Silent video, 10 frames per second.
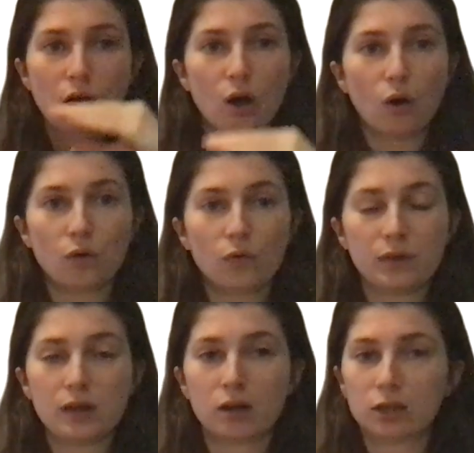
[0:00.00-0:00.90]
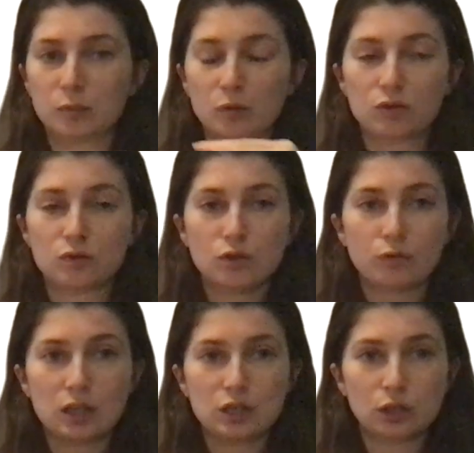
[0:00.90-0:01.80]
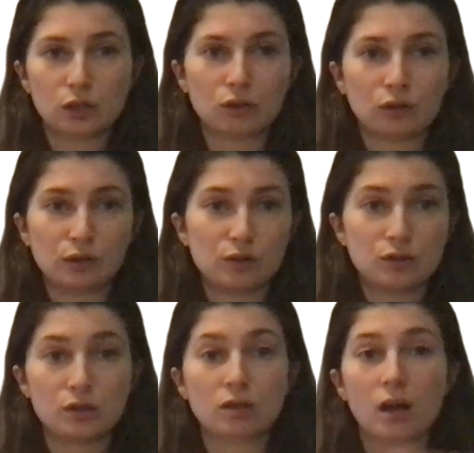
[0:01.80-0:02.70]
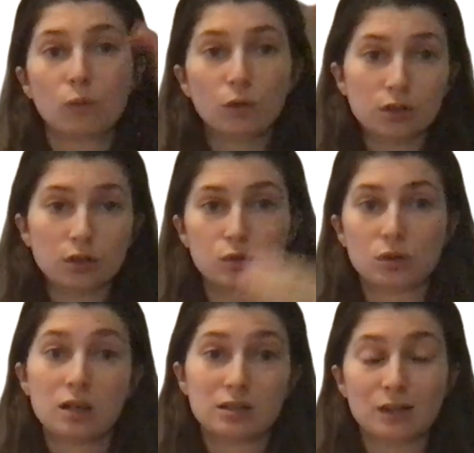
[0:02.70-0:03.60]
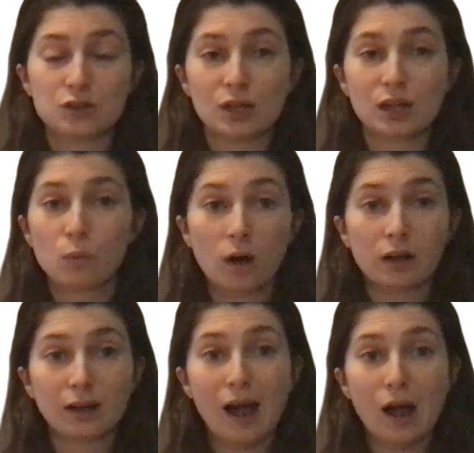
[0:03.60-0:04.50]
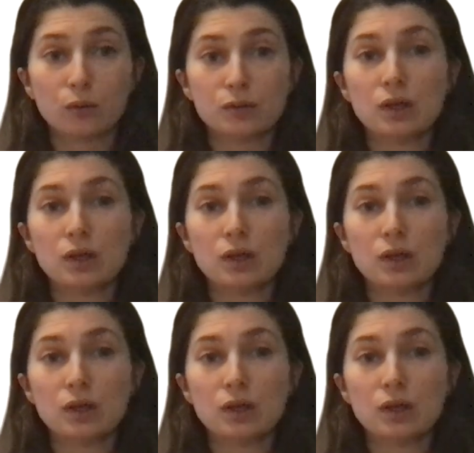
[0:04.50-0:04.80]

on the argument to reach the conclusion so i want you to essentially work out